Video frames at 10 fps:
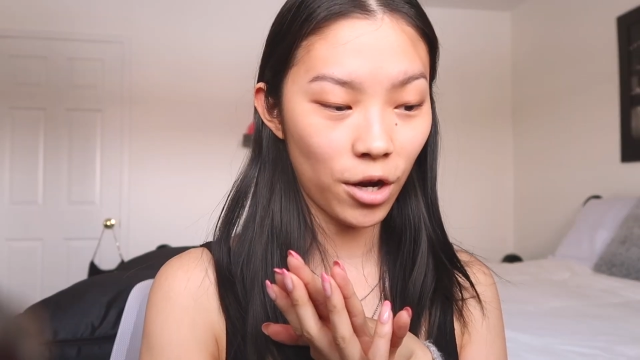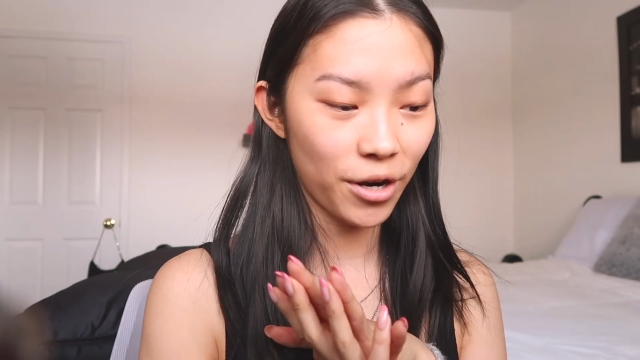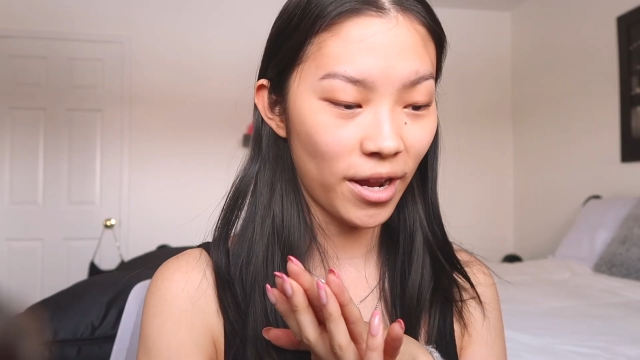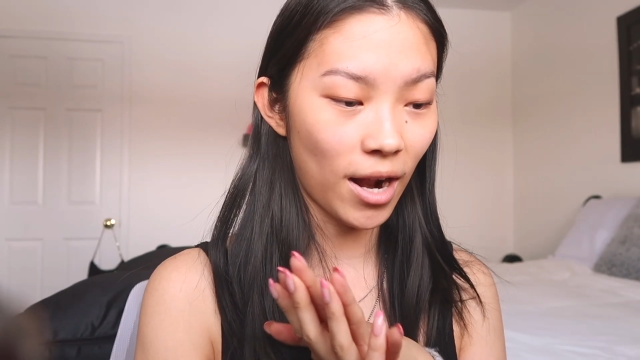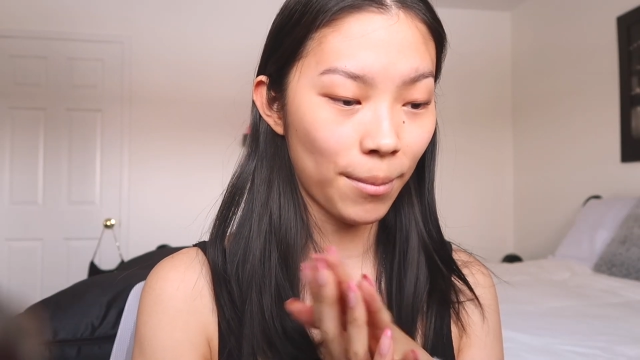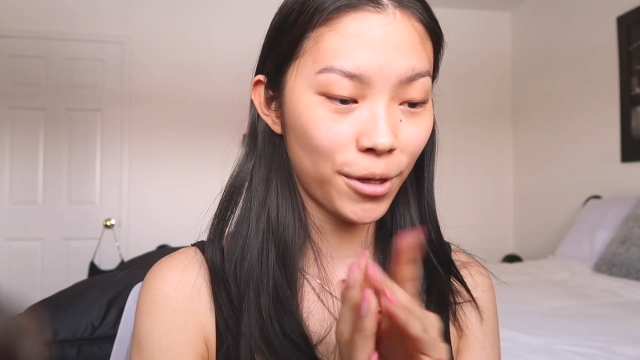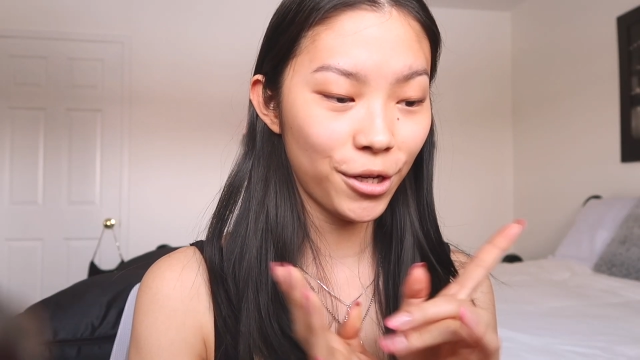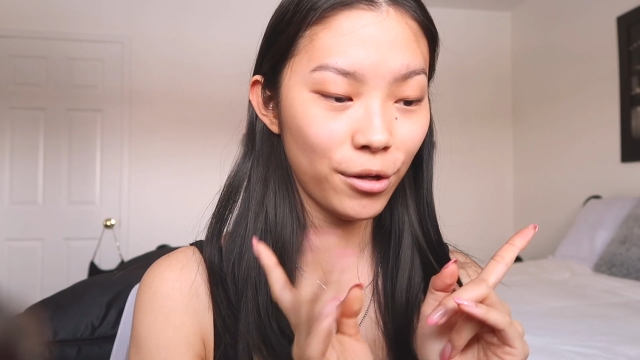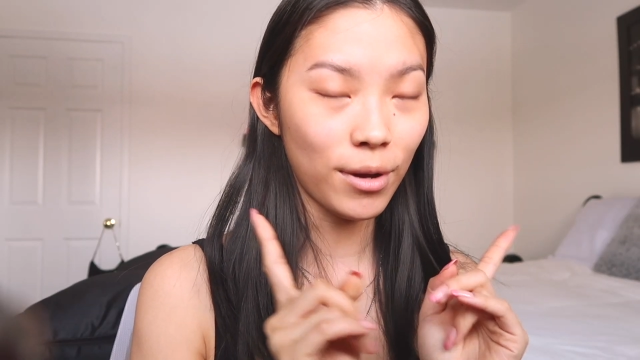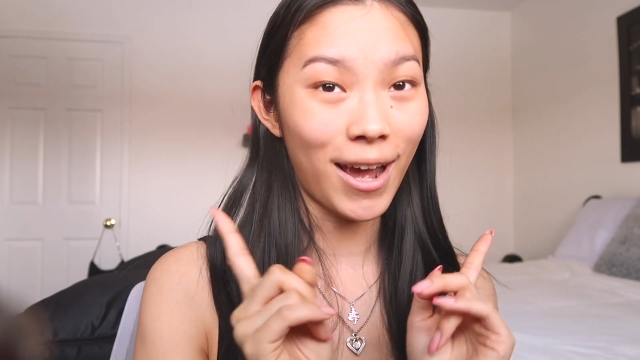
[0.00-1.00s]
Alright, I'm gonna
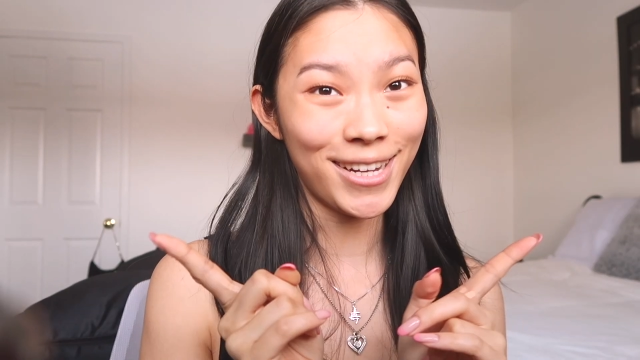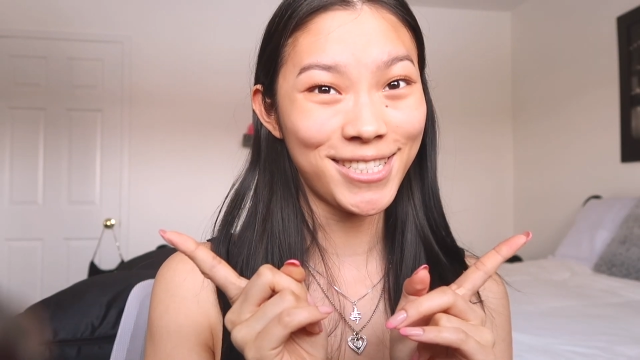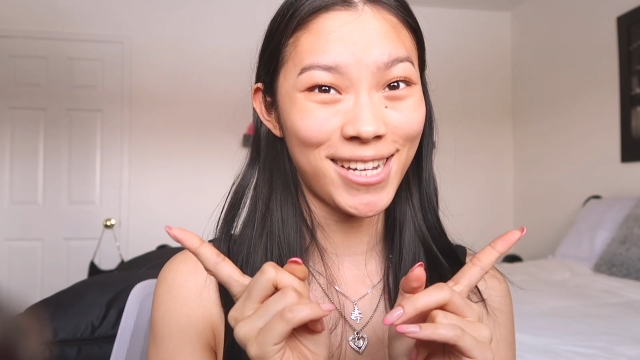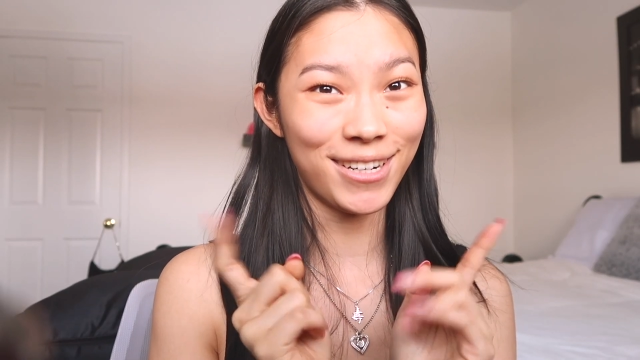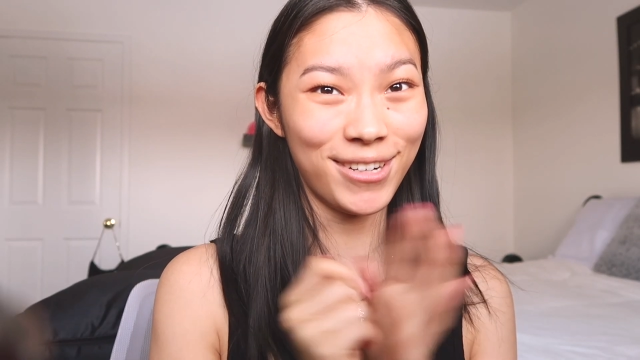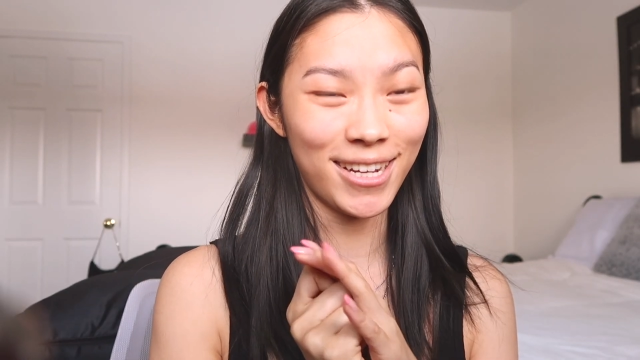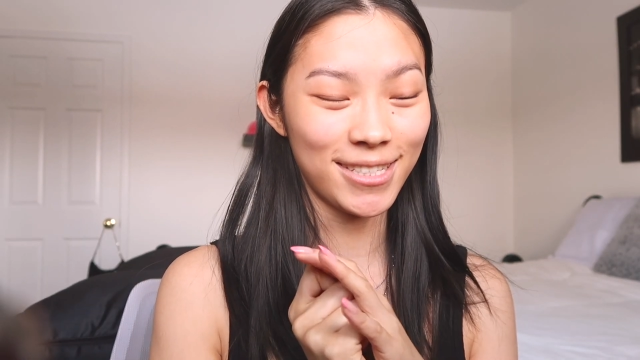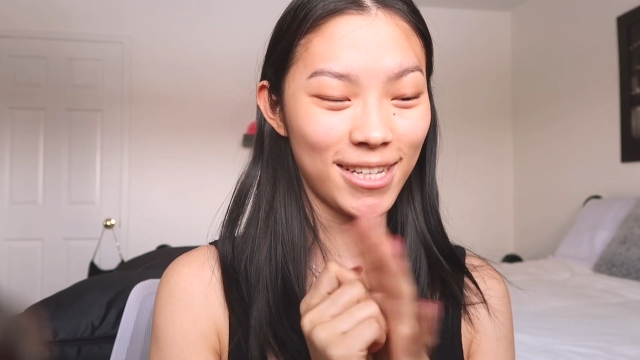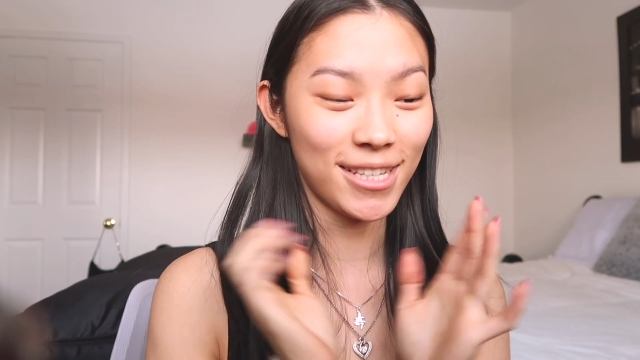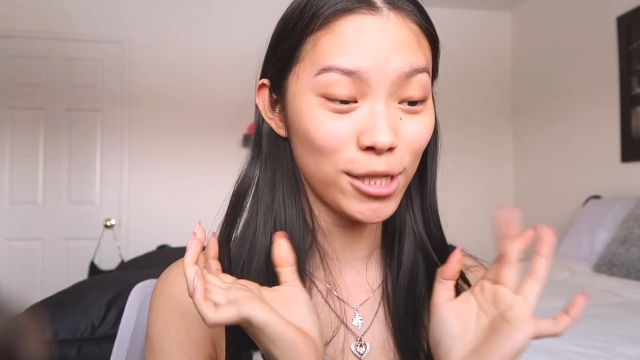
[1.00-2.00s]
do eyeshadow
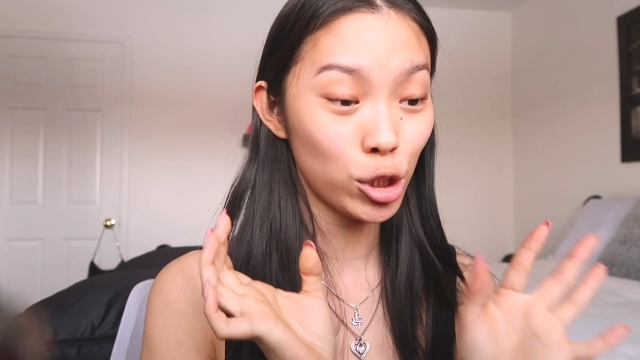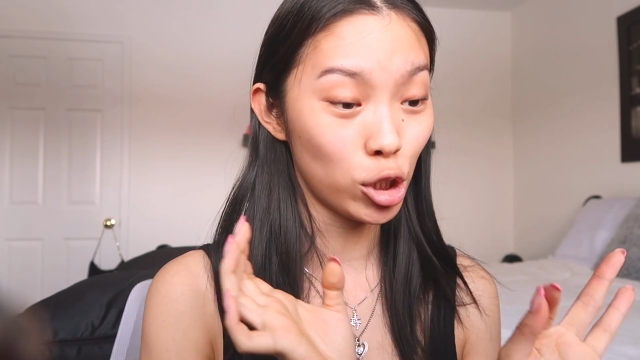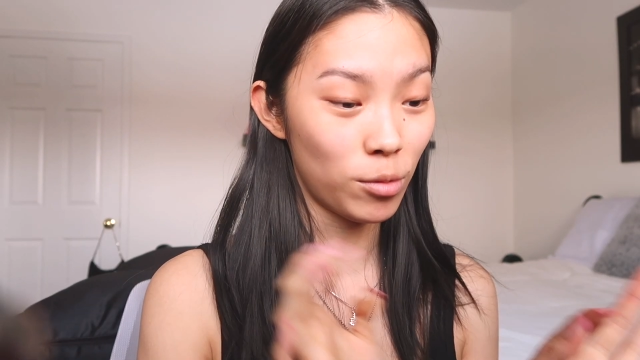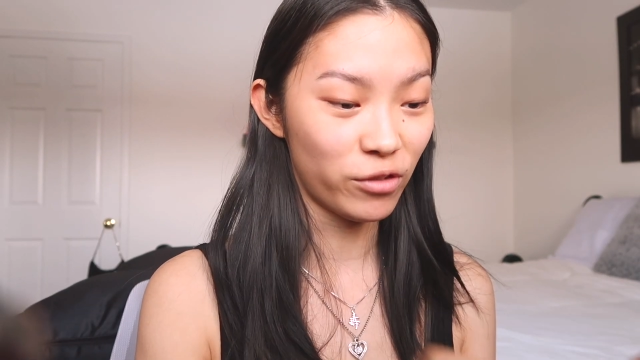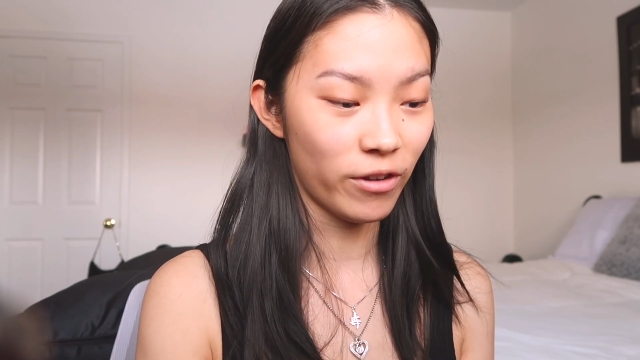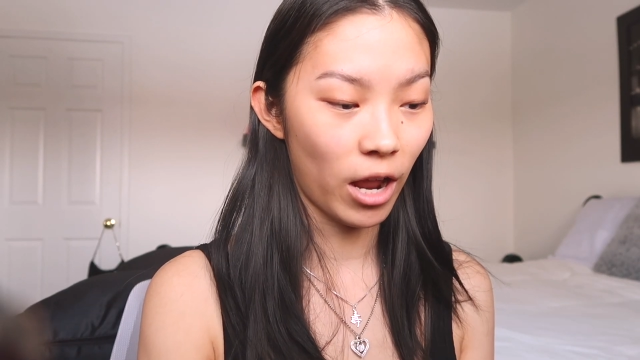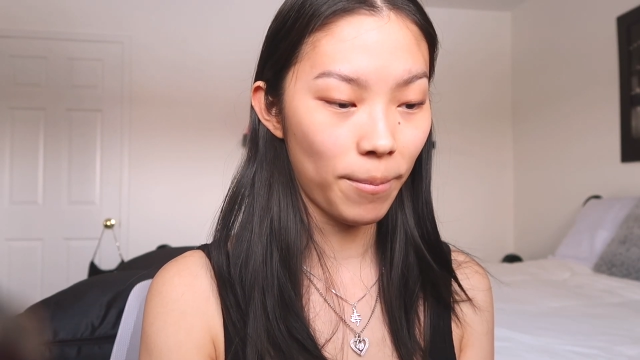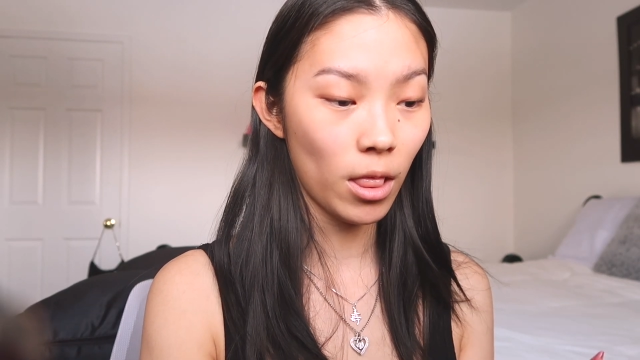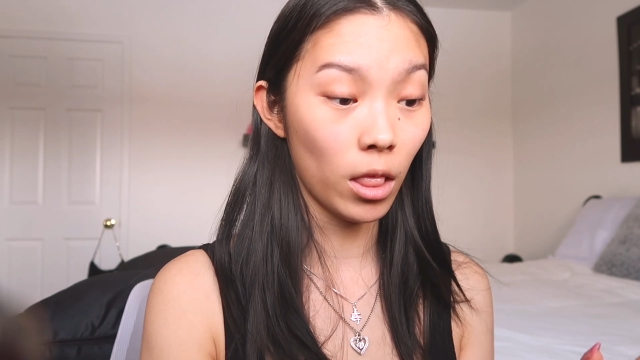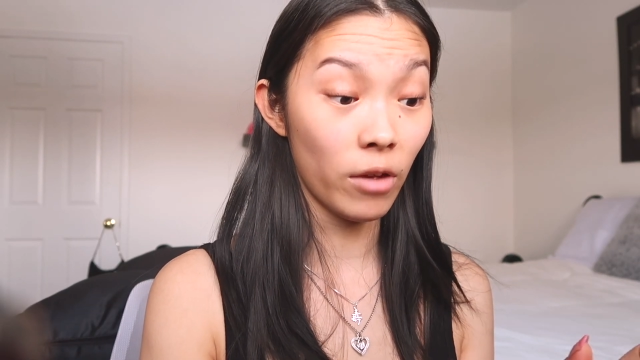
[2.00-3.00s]
next, and this is so much fun. I've
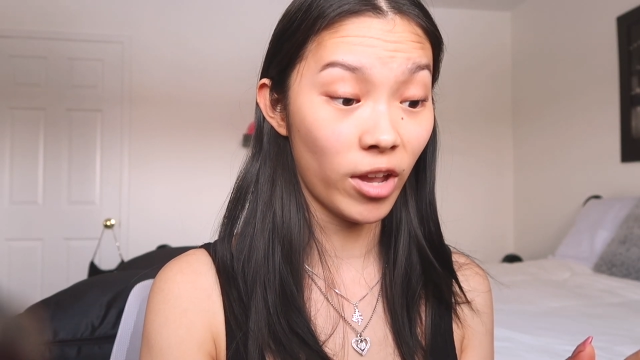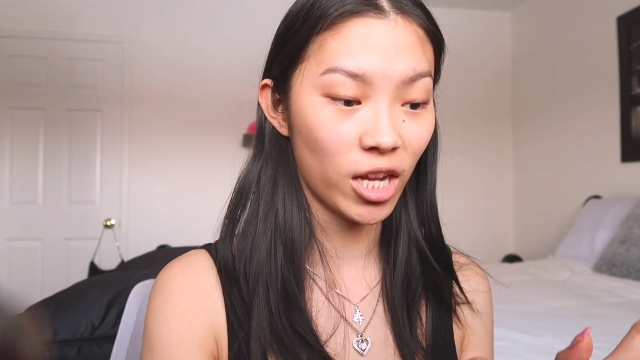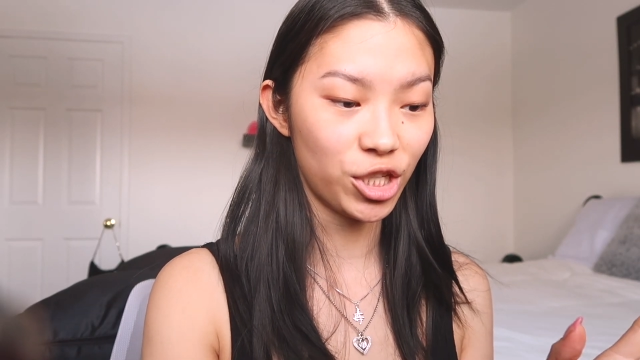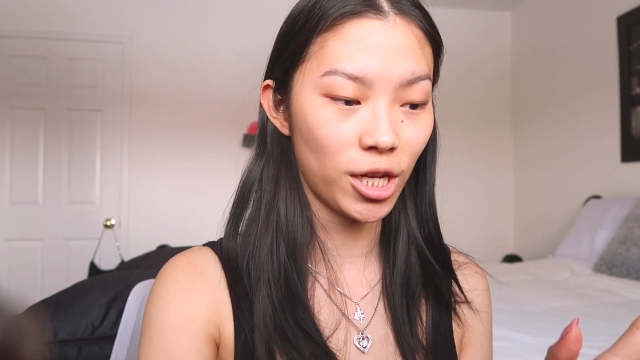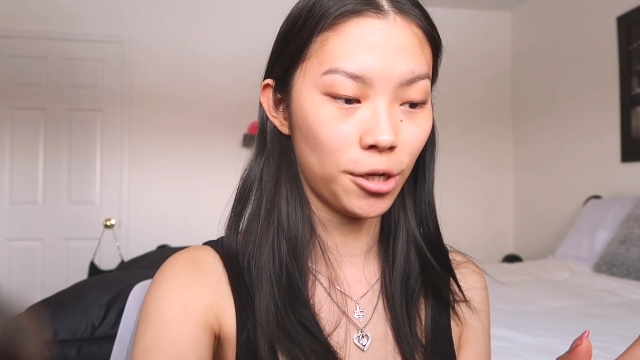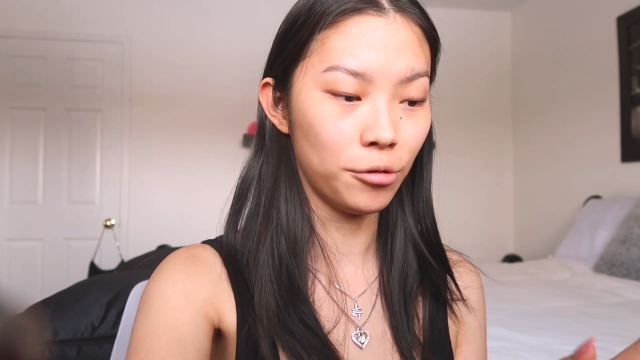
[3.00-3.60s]
been loving eyeshadow.